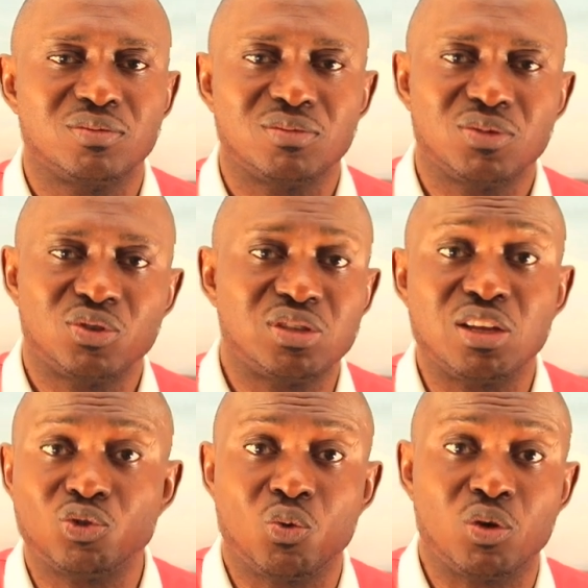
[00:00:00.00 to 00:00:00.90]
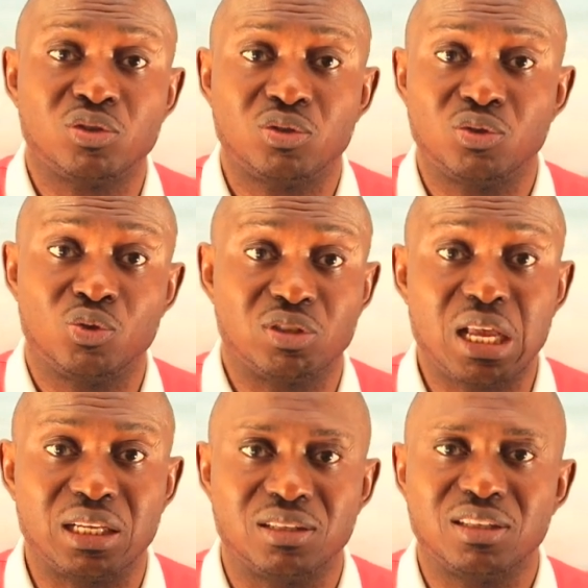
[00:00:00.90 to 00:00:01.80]
stick to what you
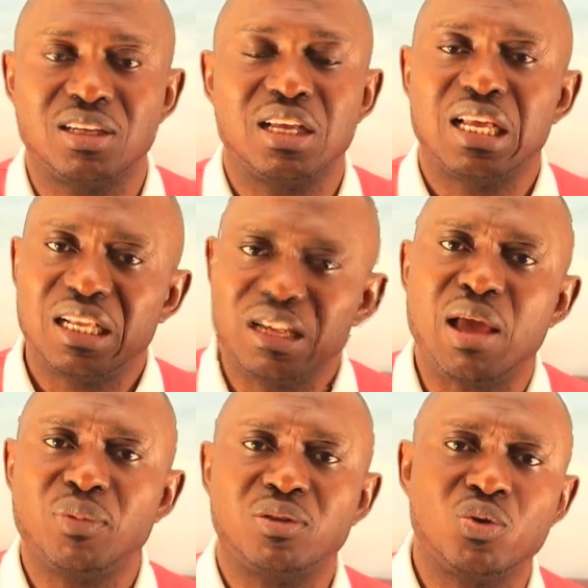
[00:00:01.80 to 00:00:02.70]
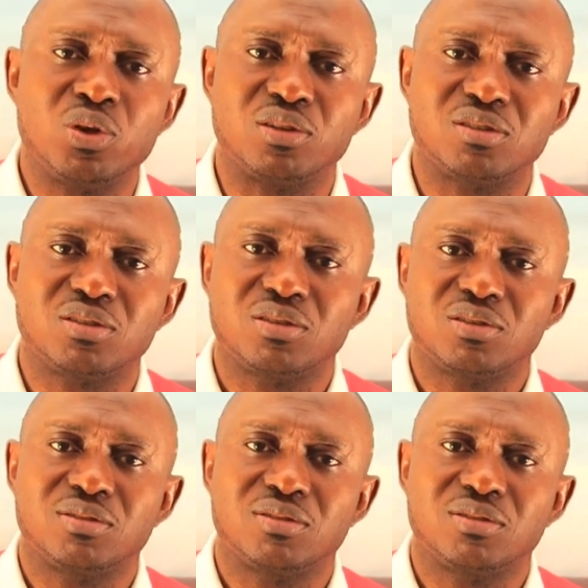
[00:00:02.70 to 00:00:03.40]
said. Let me do it.